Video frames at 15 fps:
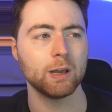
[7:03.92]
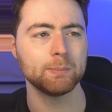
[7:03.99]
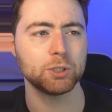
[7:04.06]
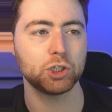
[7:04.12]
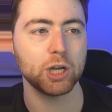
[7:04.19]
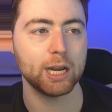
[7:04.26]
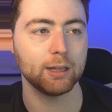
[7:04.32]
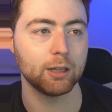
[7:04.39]

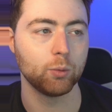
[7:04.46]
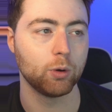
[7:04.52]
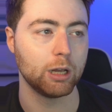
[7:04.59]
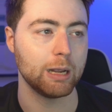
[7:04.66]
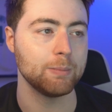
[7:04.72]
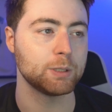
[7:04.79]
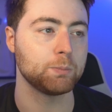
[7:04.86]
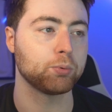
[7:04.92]
Jalen
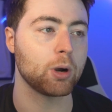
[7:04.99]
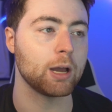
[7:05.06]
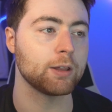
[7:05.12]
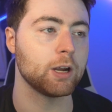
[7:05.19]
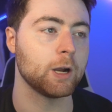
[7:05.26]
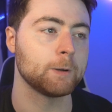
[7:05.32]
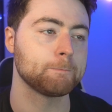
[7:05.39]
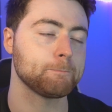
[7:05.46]
Williams'
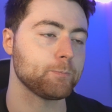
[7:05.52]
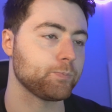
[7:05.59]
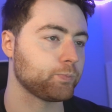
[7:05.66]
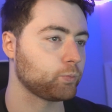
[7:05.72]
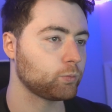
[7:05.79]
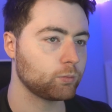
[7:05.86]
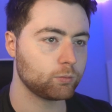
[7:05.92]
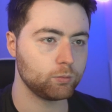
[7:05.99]
brother.
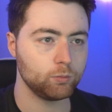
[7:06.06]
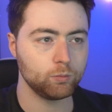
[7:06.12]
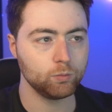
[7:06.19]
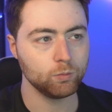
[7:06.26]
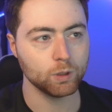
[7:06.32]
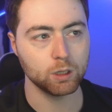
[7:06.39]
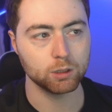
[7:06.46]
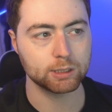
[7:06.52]

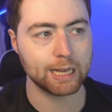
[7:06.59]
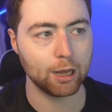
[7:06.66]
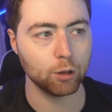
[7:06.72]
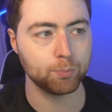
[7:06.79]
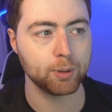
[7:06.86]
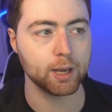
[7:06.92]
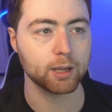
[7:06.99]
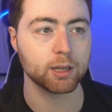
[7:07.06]
Solid
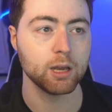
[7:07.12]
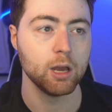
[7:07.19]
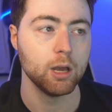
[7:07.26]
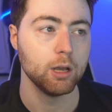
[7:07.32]
pick.